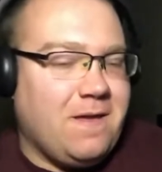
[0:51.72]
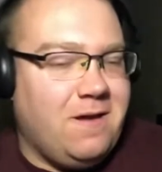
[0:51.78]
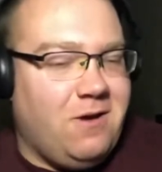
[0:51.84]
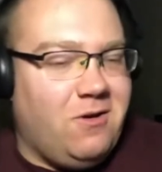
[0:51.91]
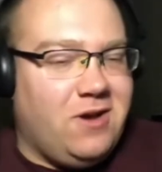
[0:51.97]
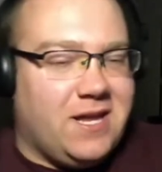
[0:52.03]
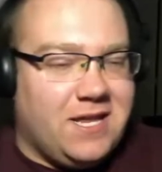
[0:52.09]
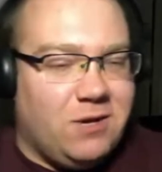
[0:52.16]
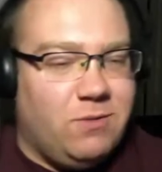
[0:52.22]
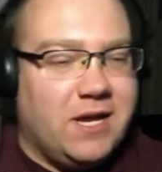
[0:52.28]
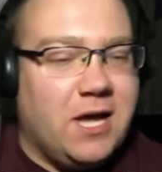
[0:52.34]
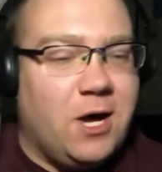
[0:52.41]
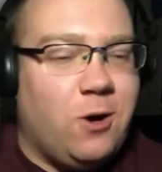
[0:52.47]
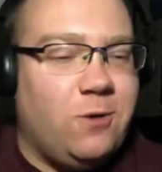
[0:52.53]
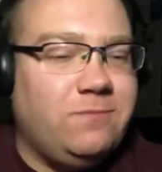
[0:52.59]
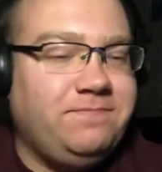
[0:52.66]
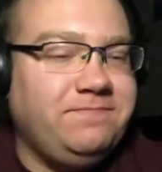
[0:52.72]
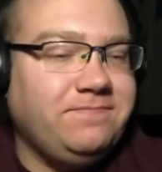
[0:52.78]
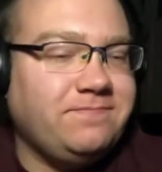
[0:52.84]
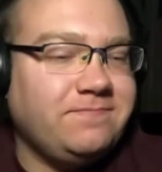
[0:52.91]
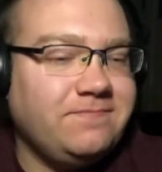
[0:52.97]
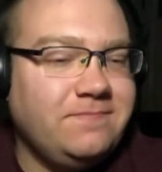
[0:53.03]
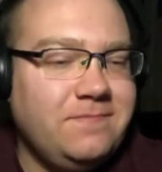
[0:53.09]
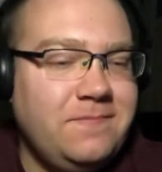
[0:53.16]
All right, here we go.
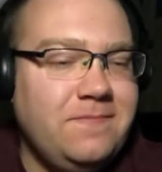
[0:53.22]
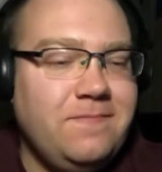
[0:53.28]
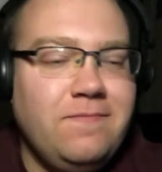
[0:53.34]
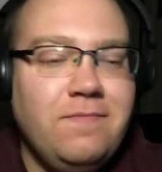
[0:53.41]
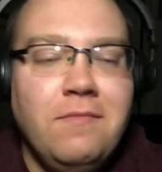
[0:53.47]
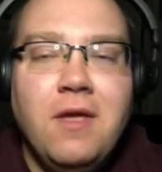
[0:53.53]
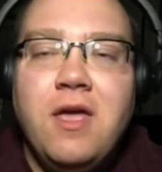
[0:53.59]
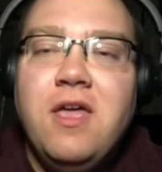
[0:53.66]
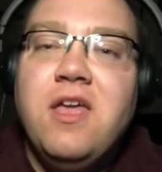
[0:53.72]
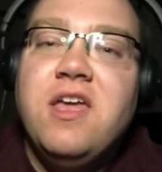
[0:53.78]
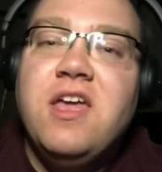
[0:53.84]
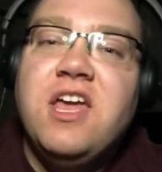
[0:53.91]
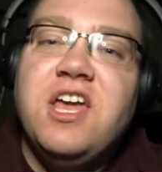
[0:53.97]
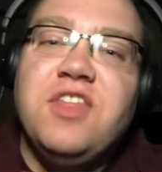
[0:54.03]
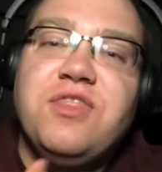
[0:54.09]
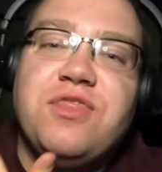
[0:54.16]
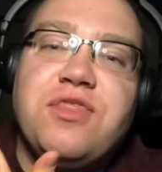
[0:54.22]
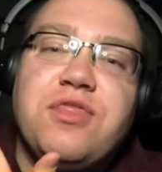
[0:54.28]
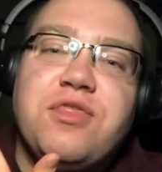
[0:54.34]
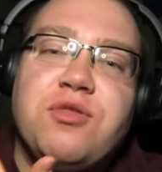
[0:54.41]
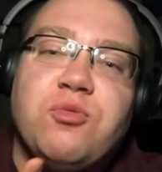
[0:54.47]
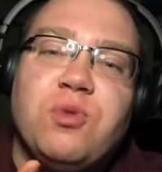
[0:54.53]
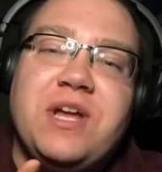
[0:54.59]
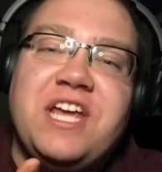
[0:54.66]
In
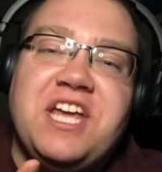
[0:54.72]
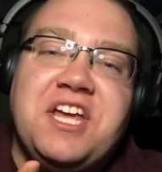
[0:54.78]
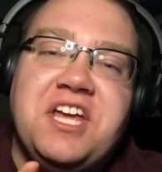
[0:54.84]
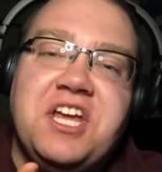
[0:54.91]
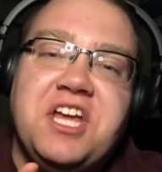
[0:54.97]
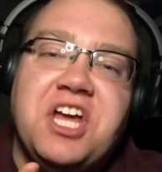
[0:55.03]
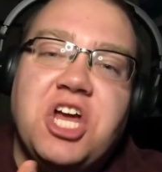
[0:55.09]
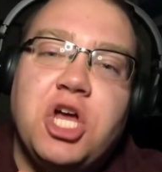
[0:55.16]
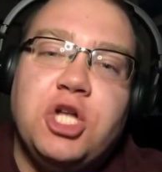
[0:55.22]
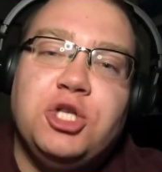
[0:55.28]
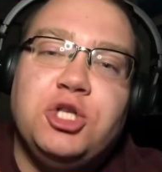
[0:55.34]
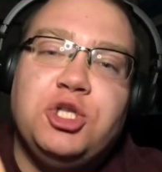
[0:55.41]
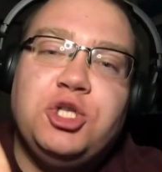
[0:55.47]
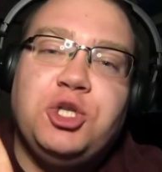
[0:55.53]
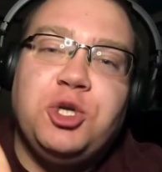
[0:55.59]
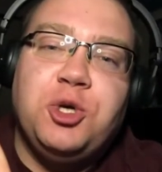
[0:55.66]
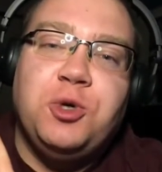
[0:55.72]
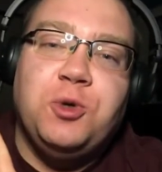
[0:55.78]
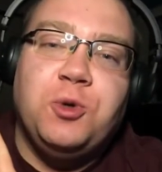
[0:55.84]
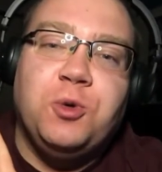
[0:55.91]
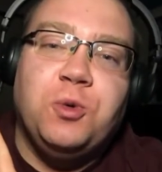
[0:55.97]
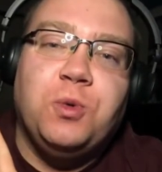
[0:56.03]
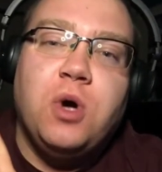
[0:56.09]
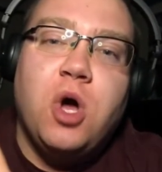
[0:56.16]
three,
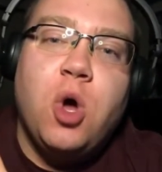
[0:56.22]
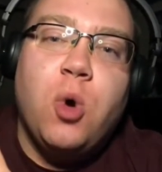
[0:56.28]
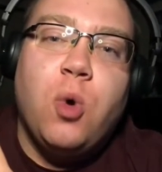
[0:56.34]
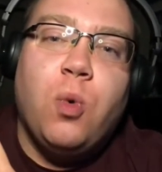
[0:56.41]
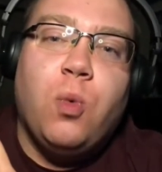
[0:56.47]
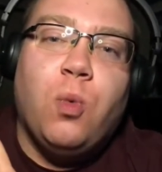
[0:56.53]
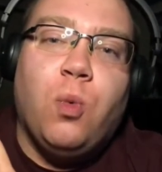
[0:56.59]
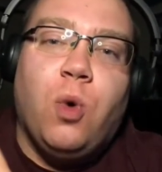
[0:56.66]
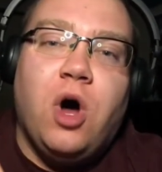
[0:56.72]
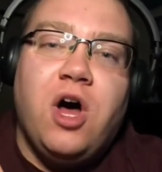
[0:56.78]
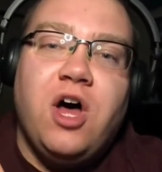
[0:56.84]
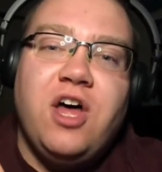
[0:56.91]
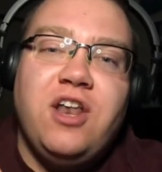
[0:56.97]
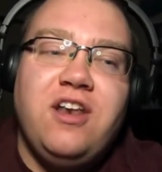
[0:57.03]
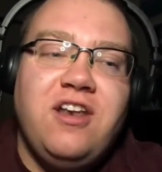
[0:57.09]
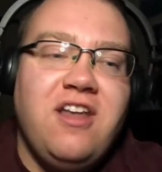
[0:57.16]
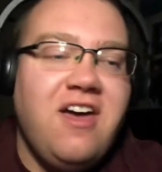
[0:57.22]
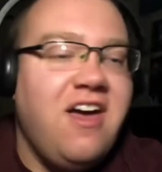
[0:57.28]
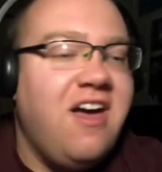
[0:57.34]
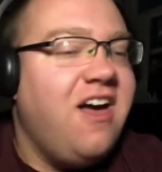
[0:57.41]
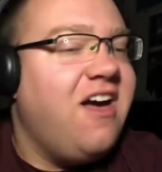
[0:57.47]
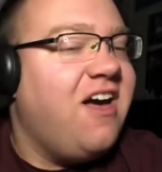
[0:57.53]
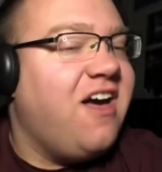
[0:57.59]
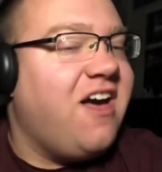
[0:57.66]
two, one,
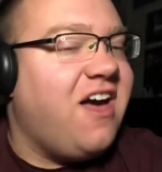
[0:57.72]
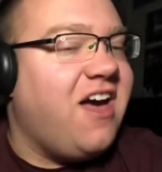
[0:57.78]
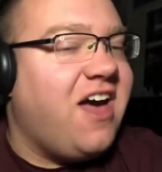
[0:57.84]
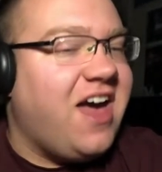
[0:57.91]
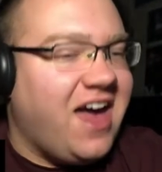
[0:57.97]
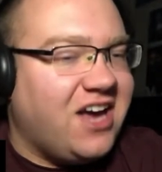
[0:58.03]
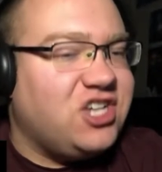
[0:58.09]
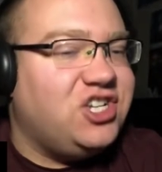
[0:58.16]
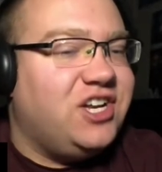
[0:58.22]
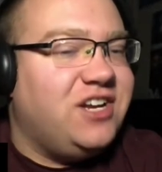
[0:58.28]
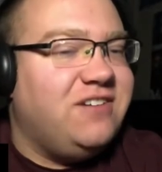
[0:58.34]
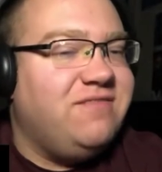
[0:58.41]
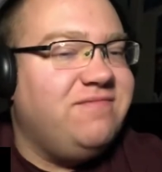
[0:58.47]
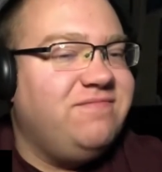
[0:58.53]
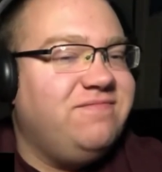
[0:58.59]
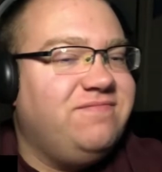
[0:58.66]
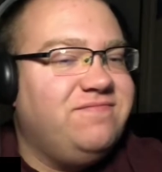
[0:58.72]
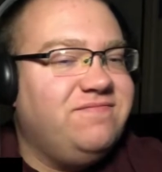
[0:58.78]
action.